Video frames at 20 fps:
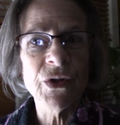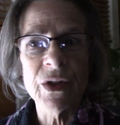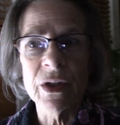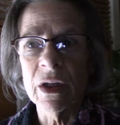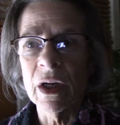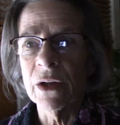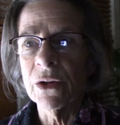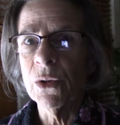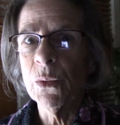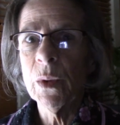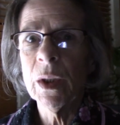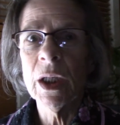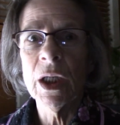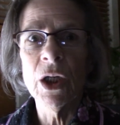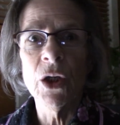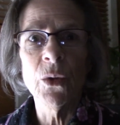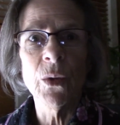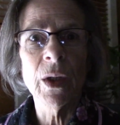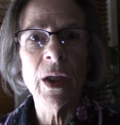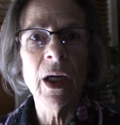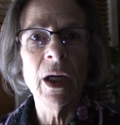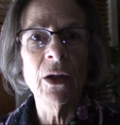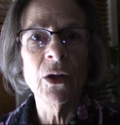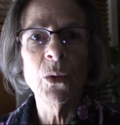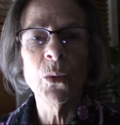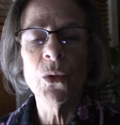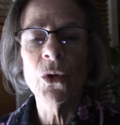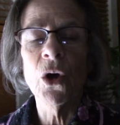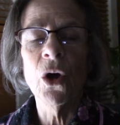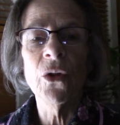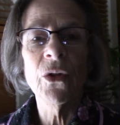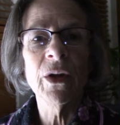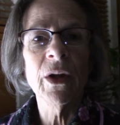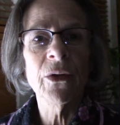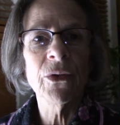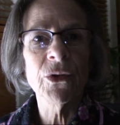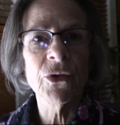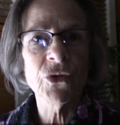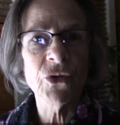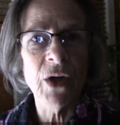It got you here. It got you with all the
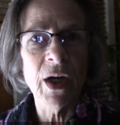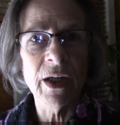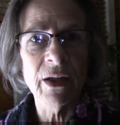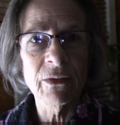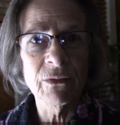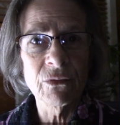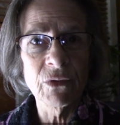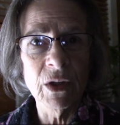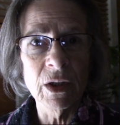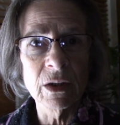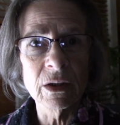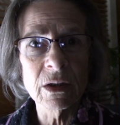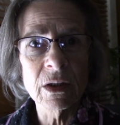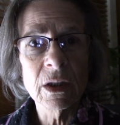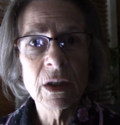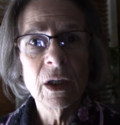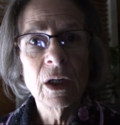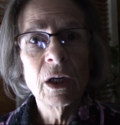other tried and failed